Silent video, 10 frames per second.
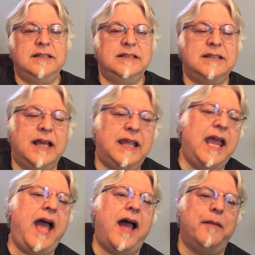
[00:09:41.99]
He's like,
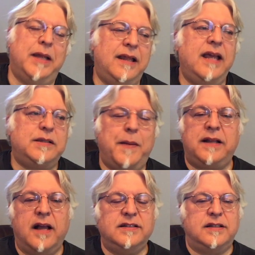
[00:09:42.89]
yeah, I mean, they
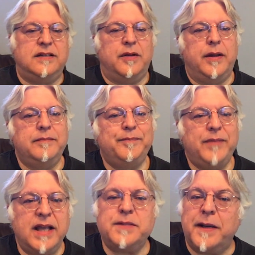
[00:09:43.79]
expect us to do it.
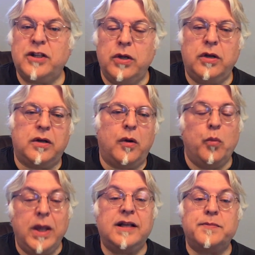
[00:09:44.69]
They expect you to do it.
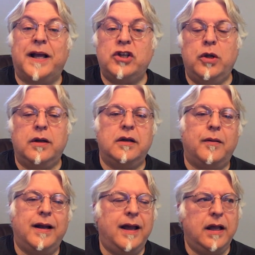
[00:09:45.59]
We expect you to do
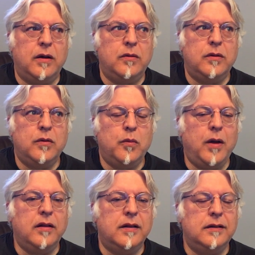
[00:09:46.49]
it. I go,
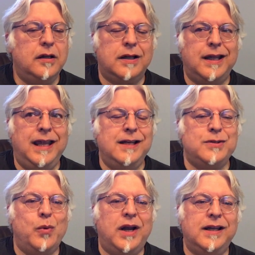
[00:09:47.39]
well, look, he
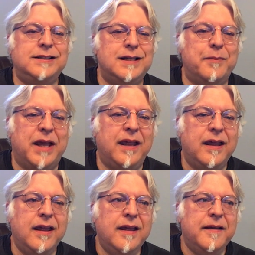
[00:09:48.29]
doesn't want to listen to me.
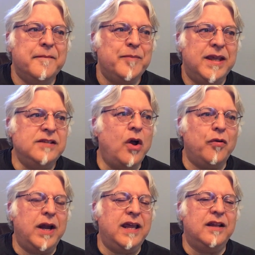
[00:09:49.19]
He's
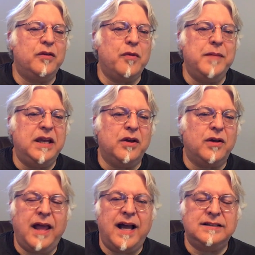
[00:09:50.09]
already in the remedial
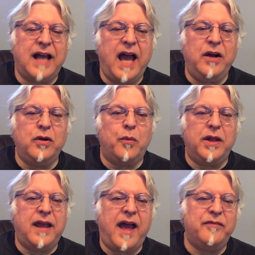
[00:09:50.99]
class. I don't know
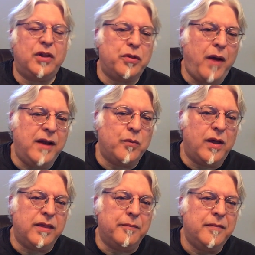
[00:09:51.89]
what you have to threaten
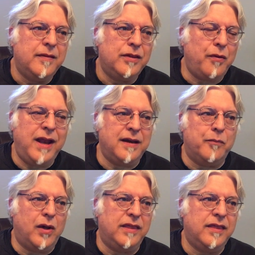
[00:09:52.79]
with him. Threaten him
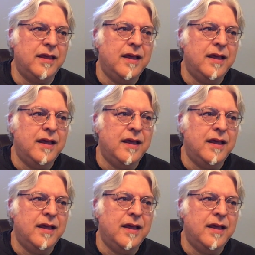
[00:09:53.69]
with.